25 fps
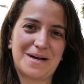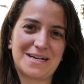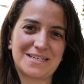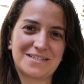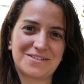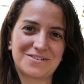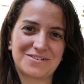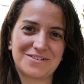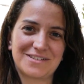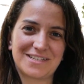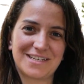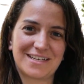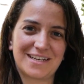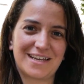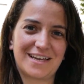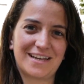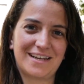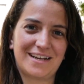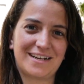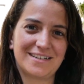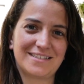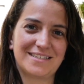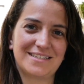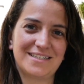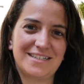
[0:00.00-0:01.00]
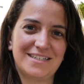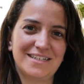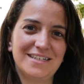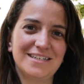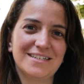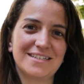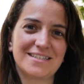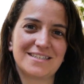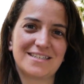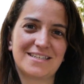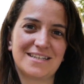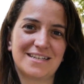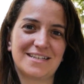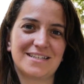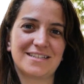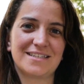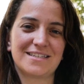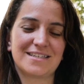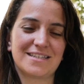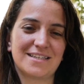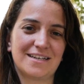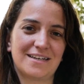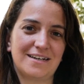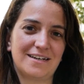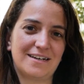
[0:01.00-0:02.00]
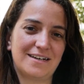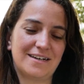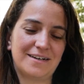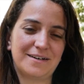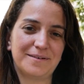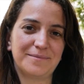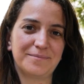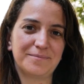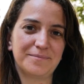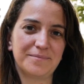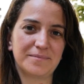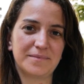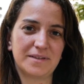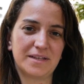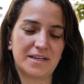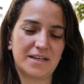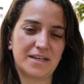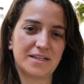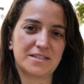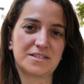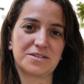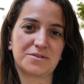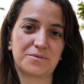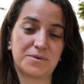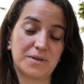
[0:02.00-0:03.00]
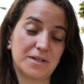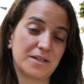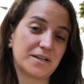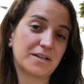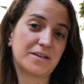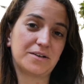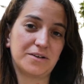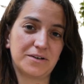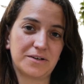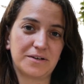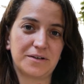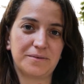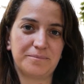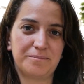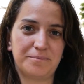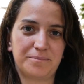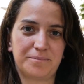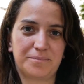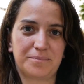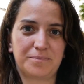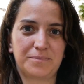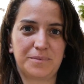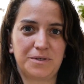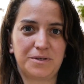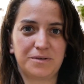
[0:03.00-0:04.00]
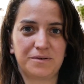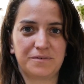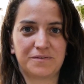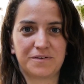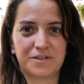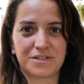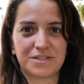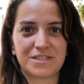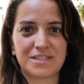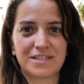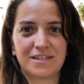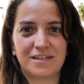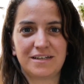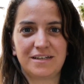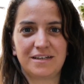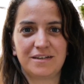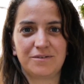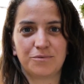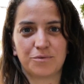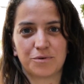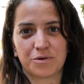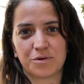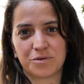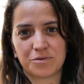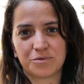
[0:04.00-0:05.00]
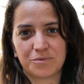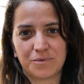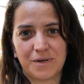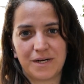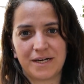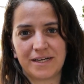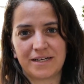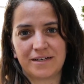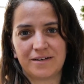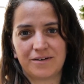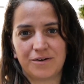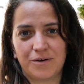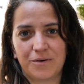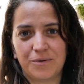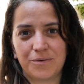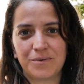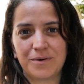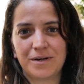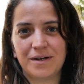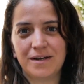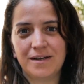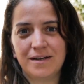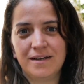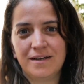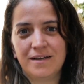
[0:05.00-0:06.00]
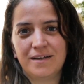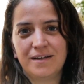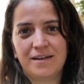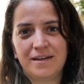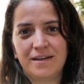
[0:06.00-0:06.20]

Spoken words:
a master's in KIT since it's a really good university, worldwide known,